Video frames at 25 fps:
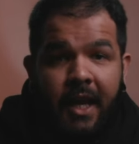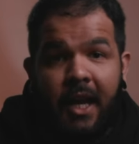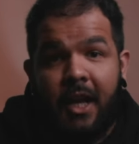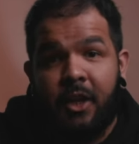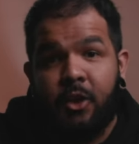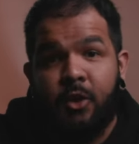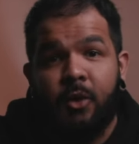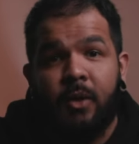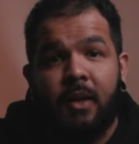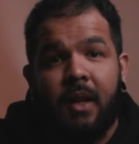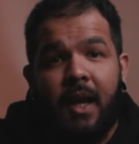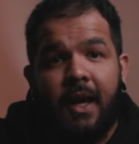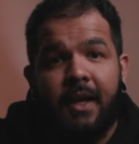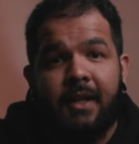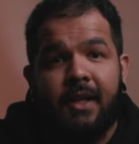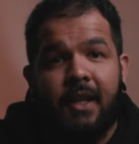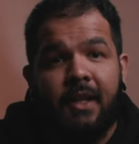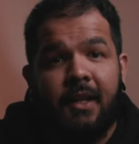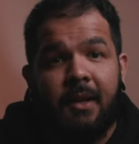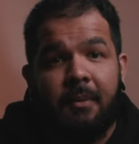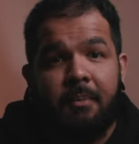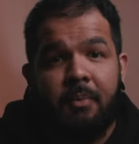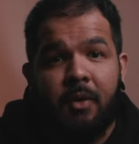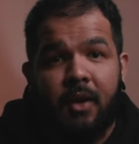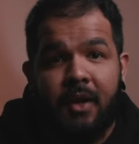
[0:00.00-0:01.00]
and I do like that
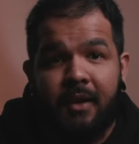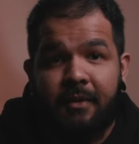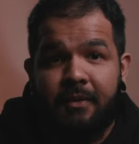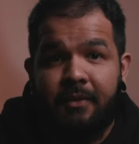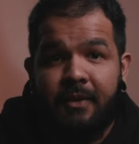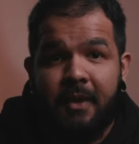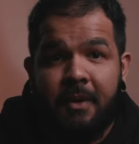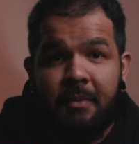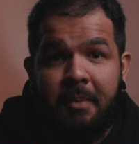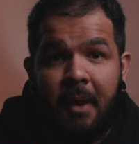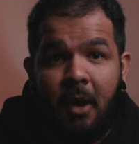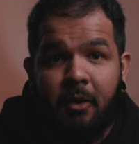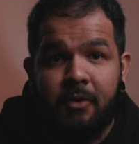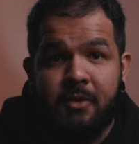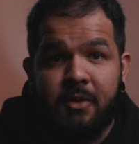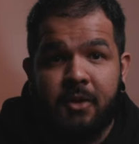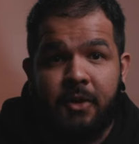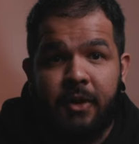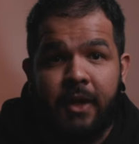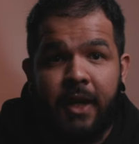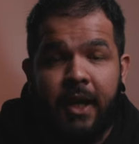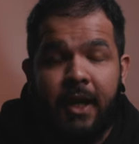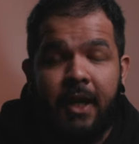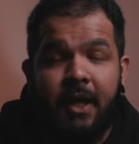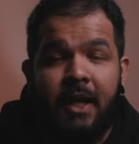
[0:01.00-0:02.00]
they put a flip out
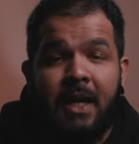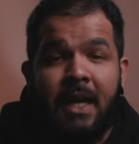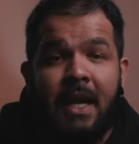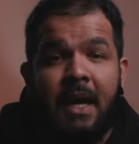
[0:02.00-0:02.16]
screen,